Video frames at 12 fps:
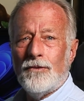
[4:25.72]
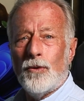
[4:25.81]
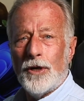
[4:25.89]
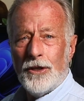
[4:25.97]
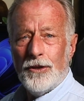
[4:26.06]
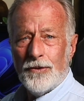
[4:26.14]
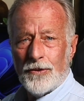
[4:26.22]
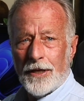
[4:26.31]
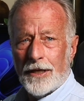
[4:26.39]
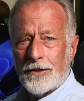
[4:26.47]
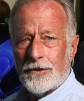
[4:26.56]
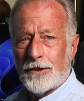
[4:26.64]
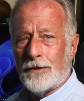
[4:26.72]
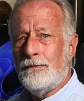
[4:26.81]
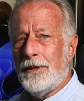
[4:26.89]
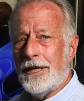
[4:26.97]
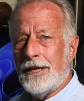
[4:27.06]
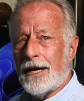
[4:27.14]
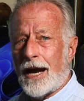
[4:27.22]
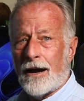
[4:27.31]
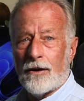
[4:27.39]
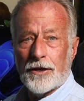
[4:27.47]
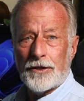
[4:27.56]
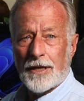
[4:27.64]
What do you think should be
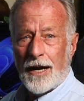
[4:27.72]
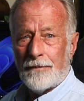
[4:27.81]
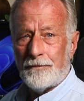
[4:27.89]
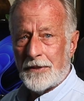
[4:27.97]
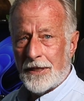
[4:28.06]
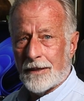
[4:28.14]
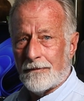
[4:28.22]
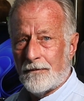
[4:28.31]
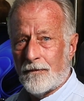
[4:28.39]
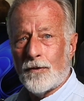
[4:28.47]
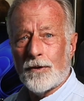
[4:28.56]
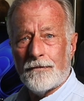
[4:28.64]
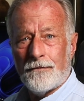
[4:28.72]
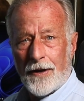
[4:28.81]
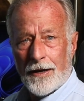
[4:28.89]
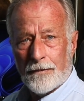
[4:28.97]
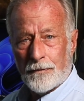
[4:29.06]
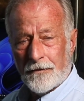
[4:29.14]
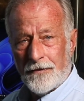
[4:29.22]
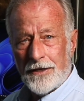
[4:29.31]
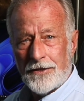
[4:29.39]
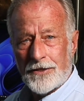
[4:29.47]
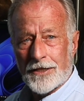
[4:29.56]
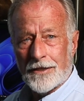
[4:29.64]
our top tip for fire
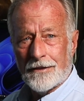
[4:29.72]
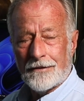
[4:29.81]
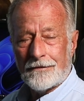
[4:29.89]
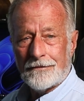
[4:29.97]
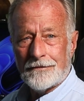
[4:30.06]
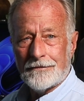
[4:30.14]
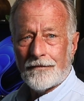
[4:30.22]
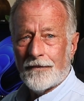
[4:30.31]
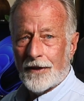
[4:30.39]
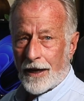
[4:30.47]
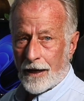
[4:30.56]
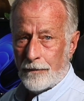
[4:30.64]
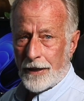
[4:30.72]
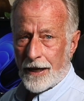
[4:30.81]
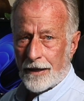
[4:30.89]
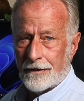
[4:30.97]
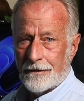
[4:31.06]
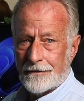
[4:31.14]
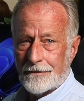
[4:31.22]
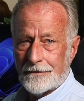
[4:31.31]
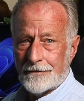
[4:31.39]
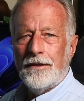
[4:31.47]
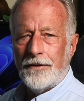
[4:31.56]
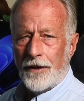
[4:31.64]
prevention? How about
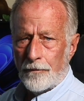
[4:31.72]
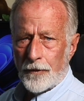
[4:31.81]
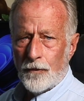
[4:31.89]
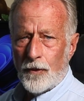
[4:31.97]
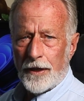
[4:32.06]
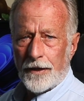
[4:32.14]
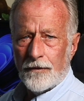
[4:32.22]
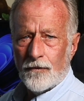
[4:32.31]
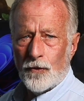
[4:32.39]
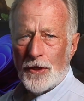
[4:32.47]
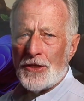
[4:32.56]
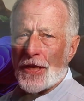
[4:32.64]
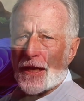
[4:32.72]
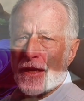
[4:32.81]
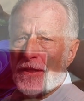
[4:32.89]
number 1, we check